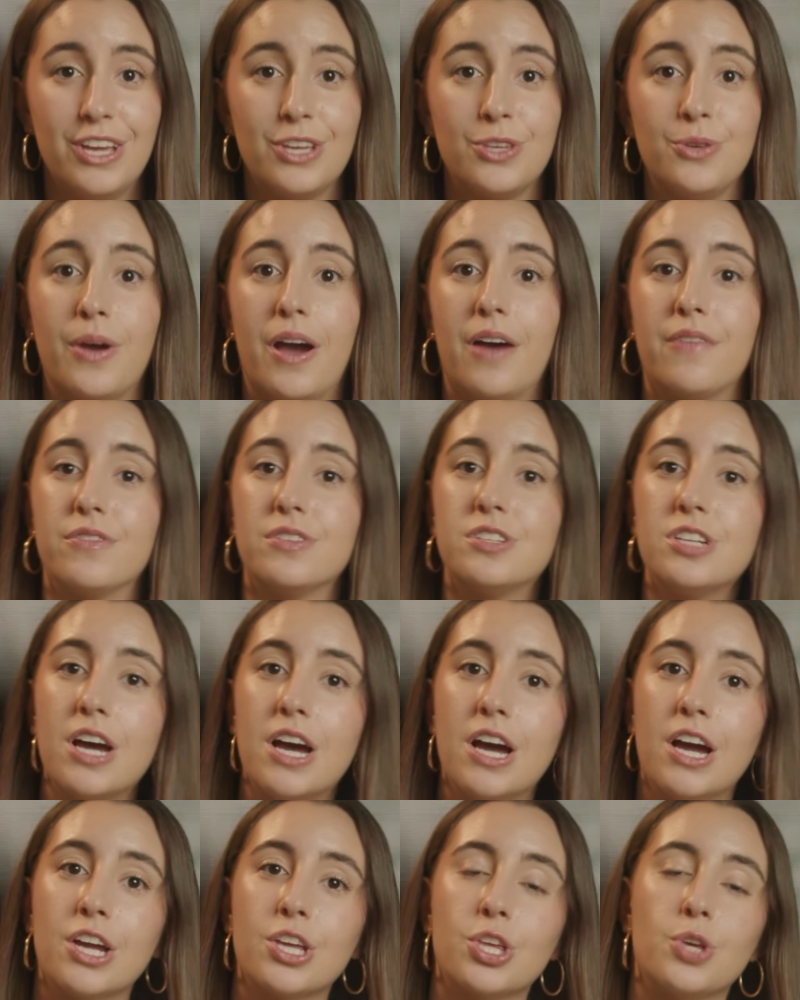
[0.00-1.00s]
You have the
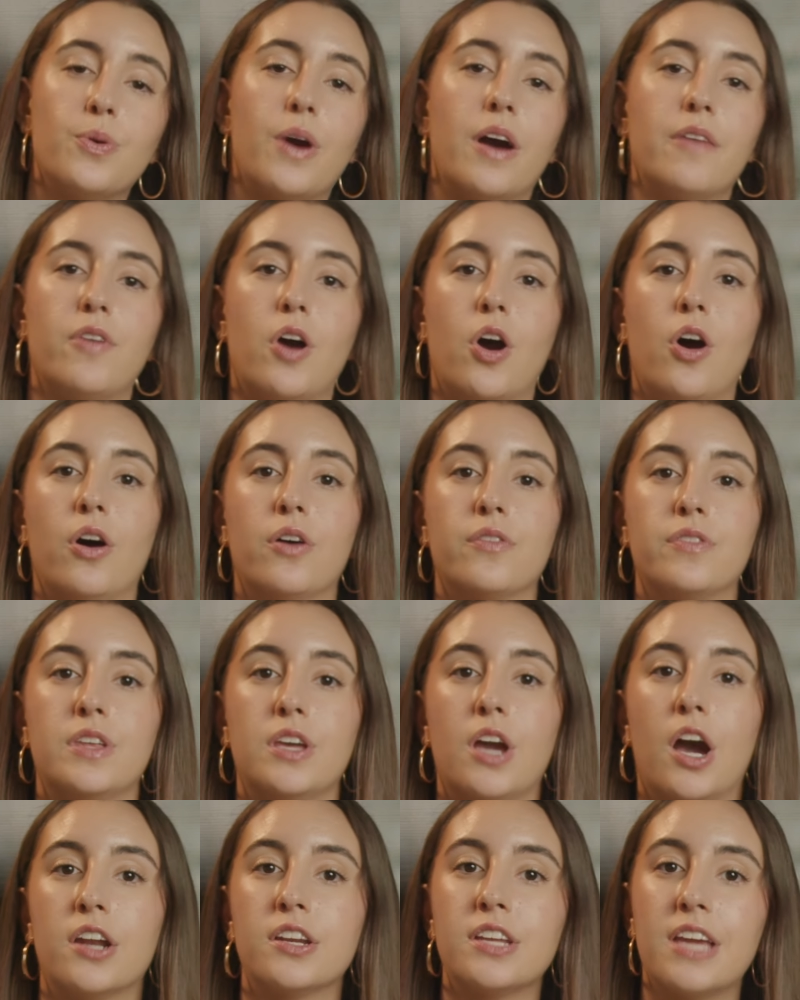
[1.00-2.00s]
tongue, you have all
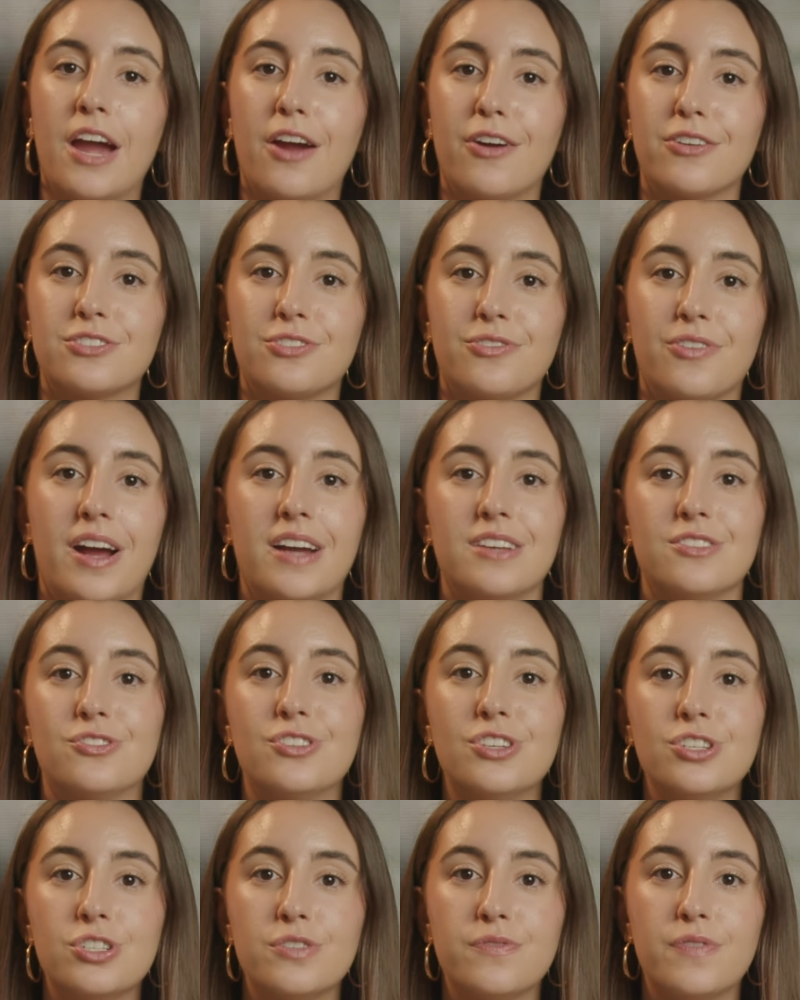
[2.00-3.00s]
the uncharacterized
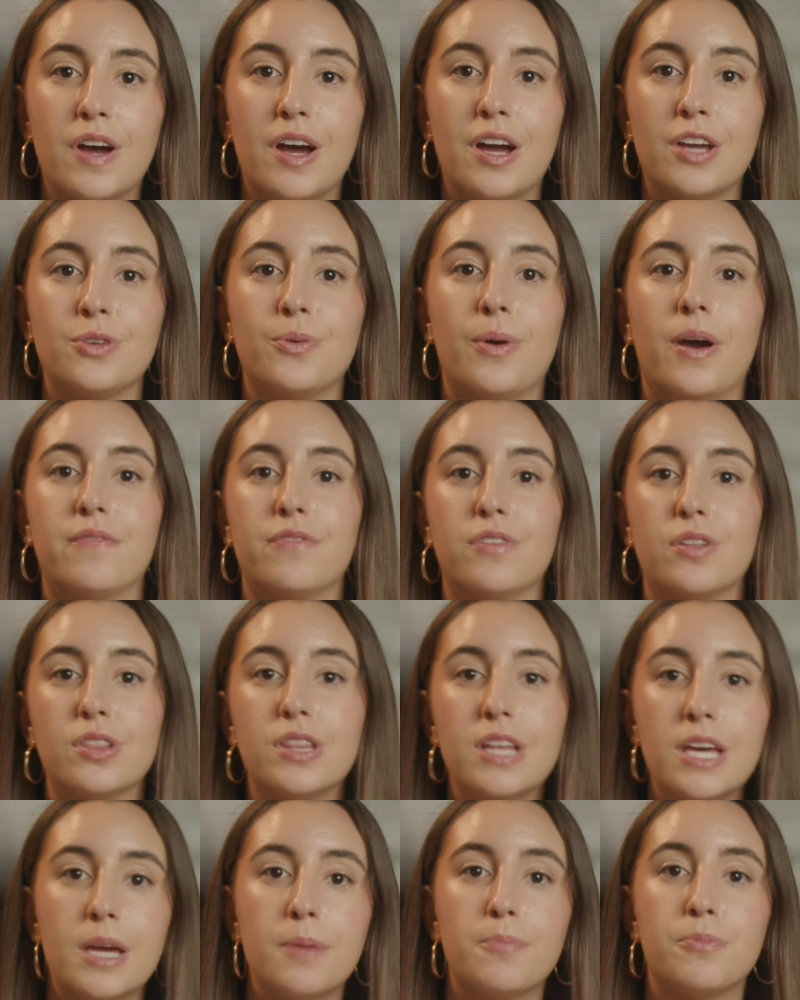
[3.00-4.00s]
gingiva, you have the
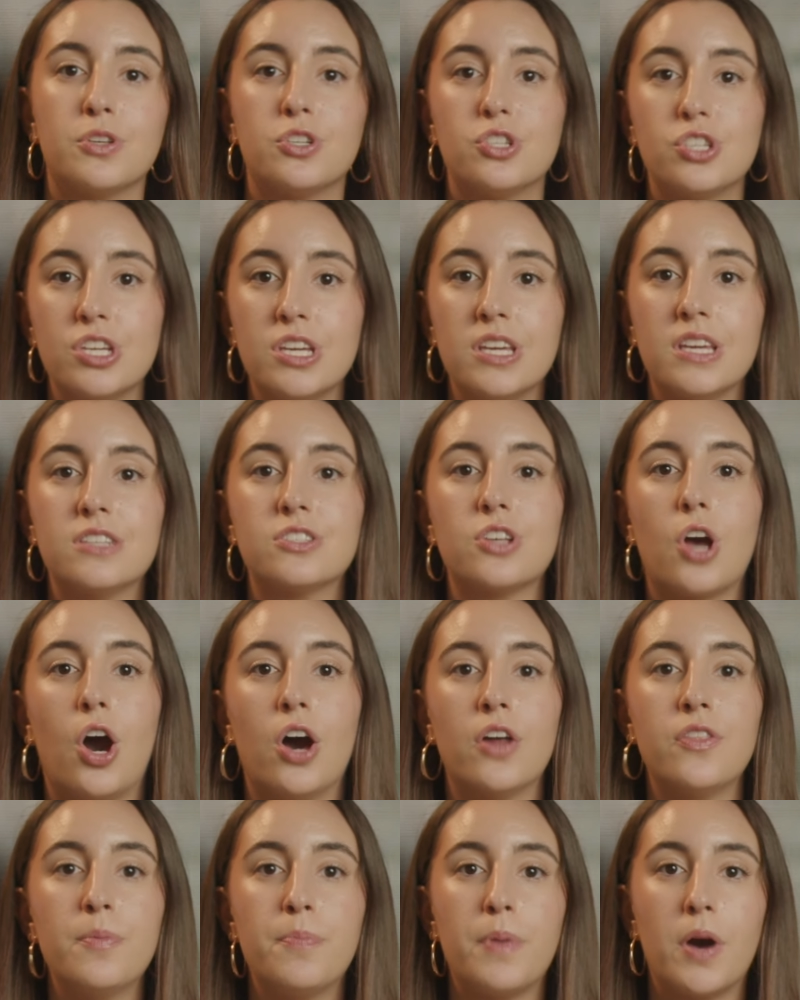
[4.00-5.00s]
lip, the cheeks,
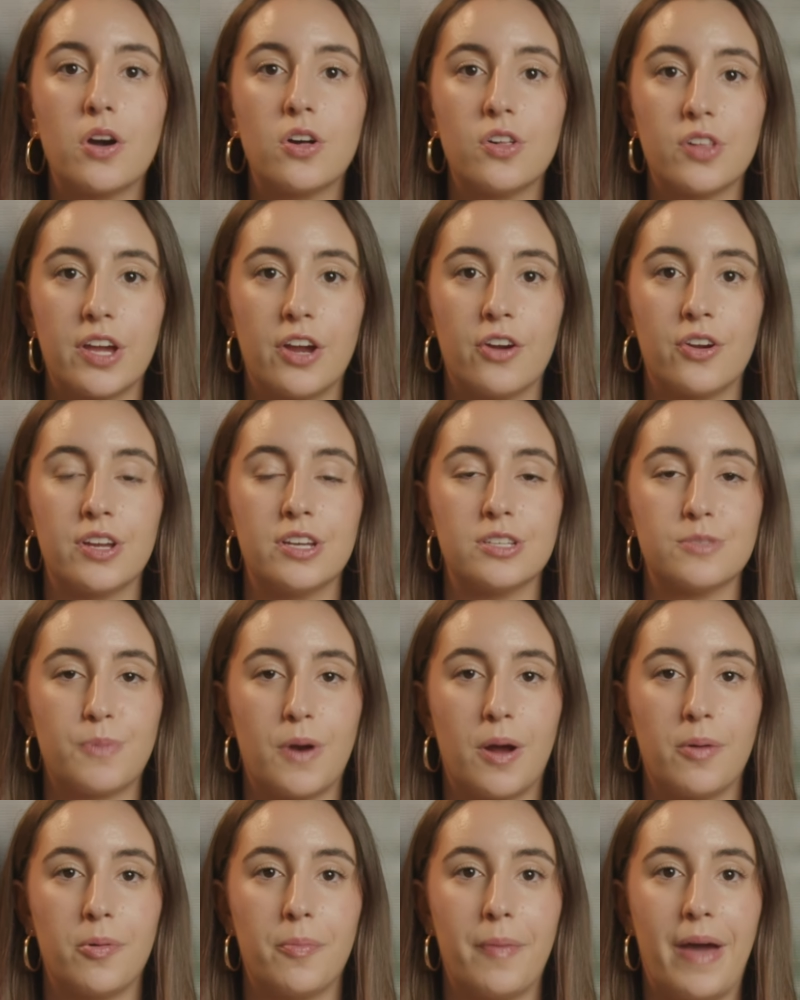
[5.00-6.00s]
all the buccal area is
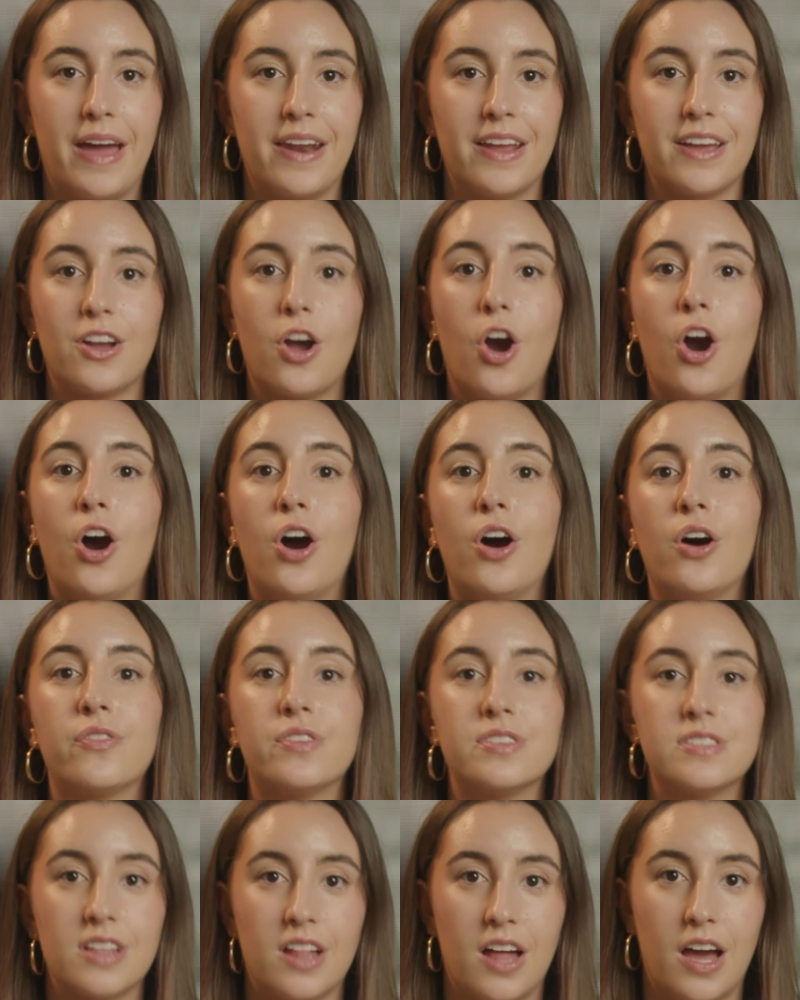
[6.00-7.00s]
problematic, all
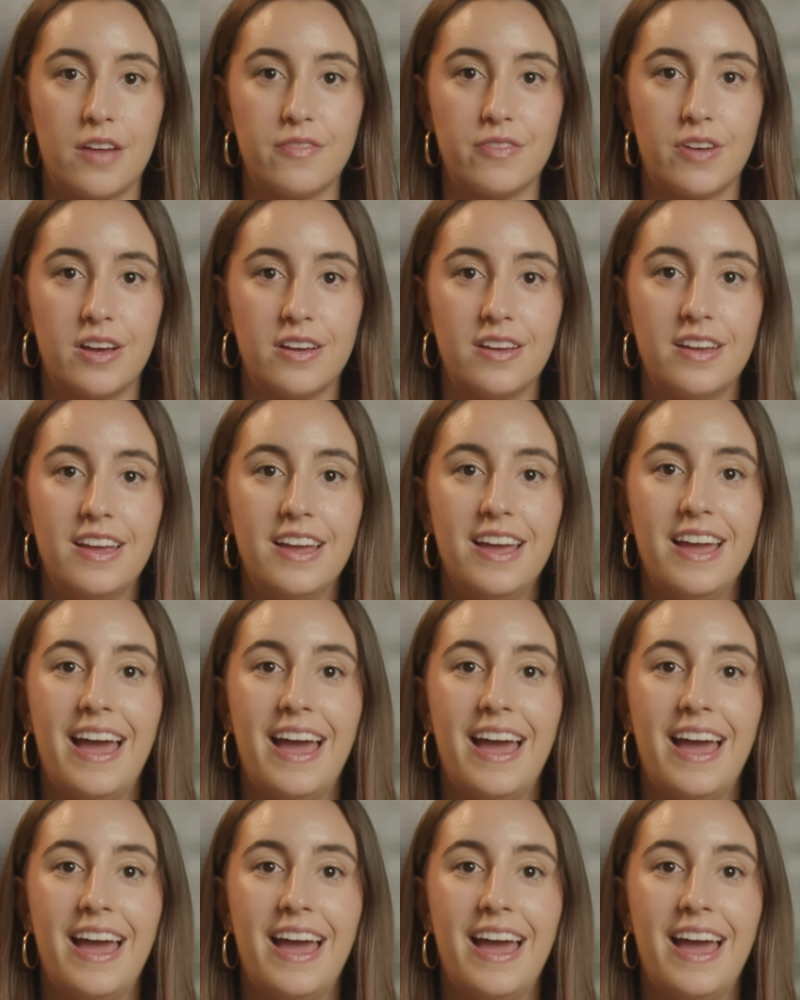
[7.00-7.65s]
the saliva.